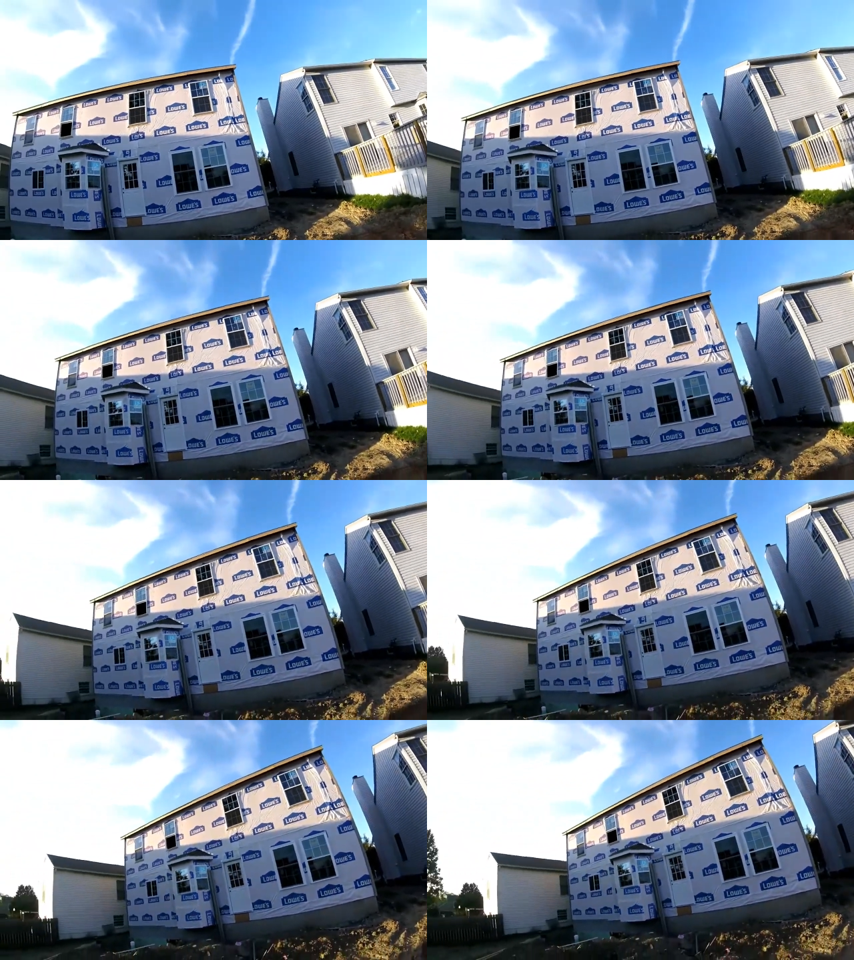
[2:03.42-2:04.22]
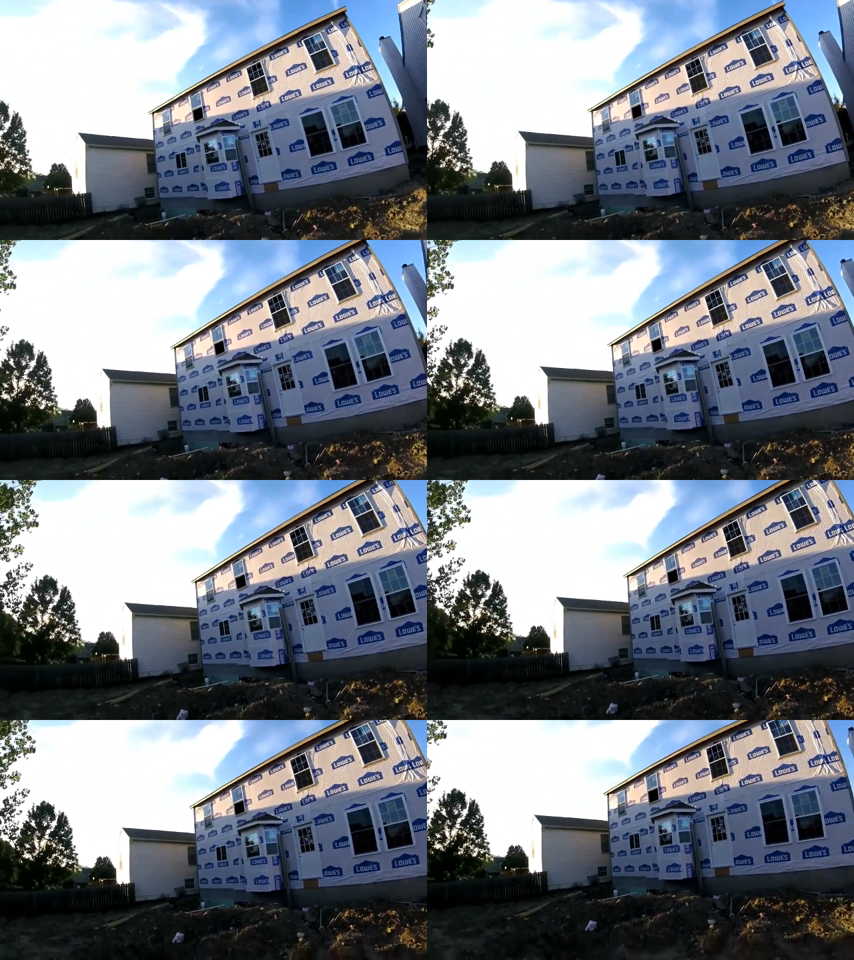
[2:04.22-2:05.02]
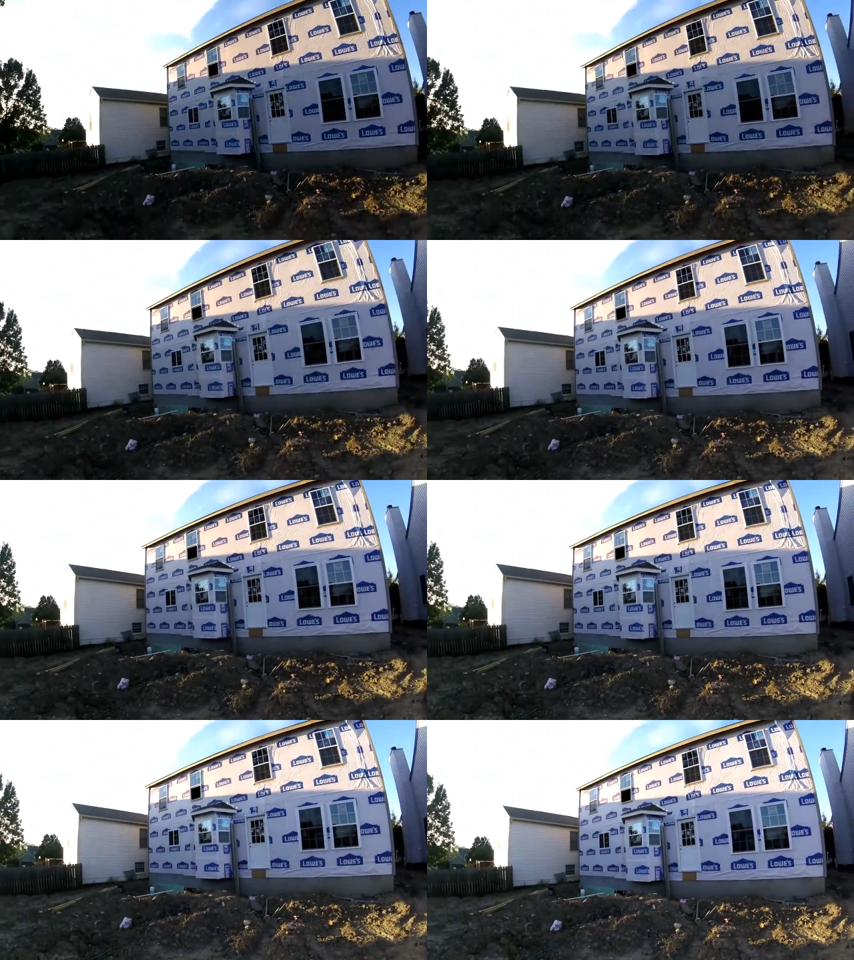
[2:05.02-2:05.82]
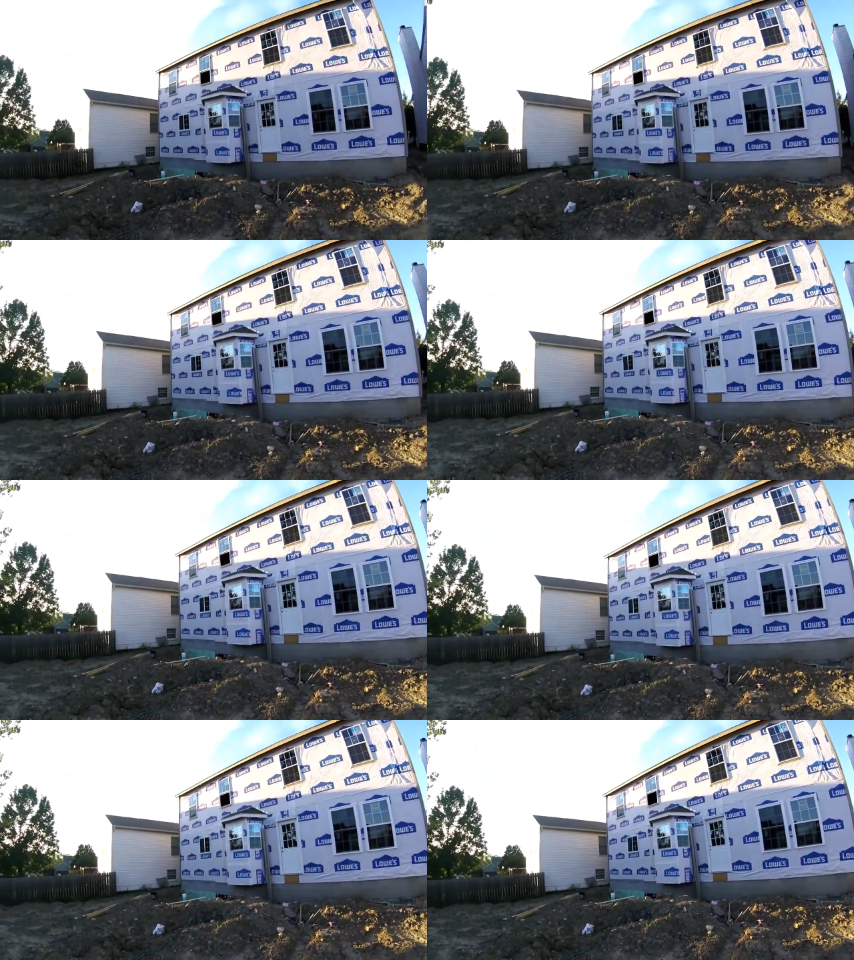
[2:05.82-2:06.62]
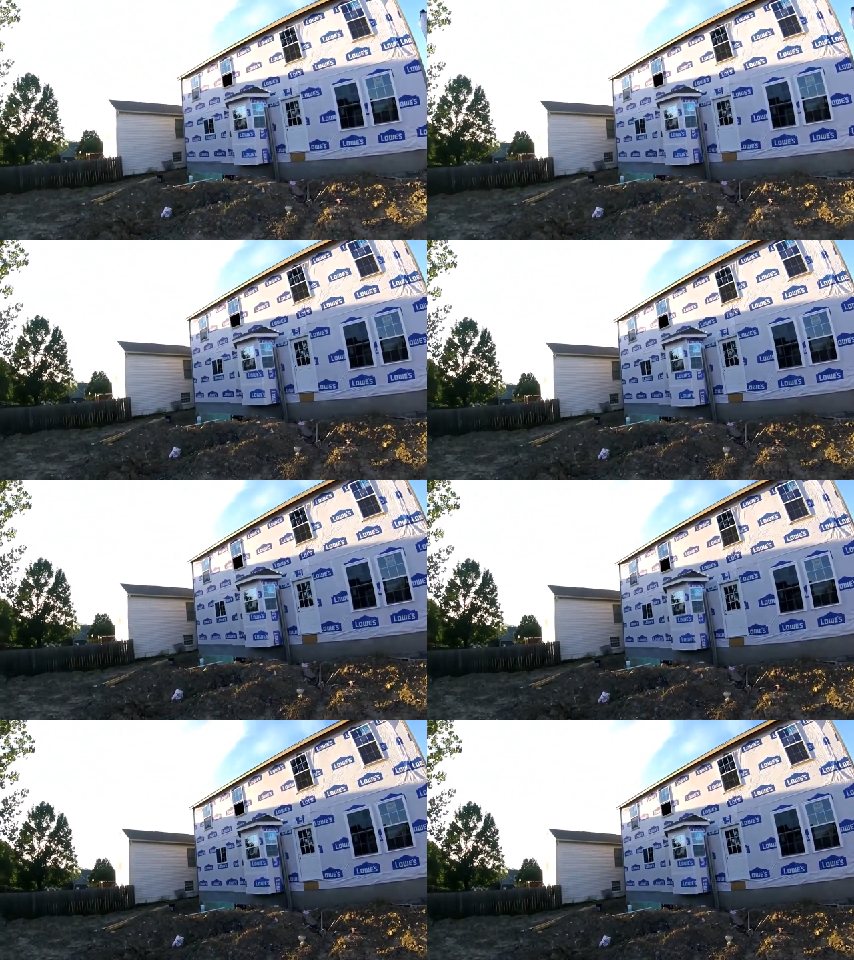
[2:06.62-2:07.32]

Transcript: (no speaker visible)